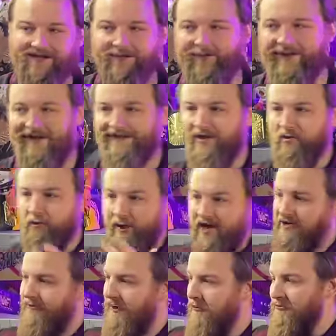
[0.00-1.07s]
We got the
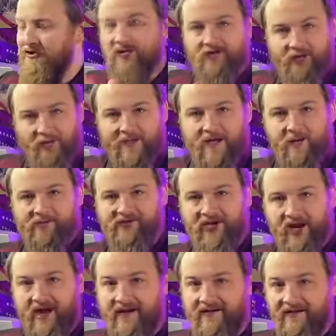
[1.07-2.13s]
retro studio
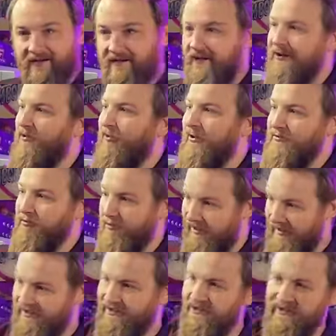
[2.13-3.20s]
side, which we'll
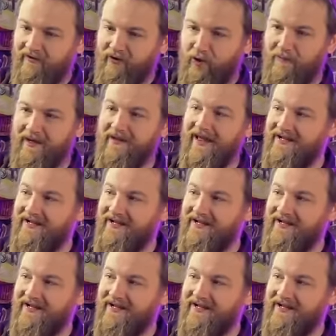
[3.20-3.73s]
get to in a little bit.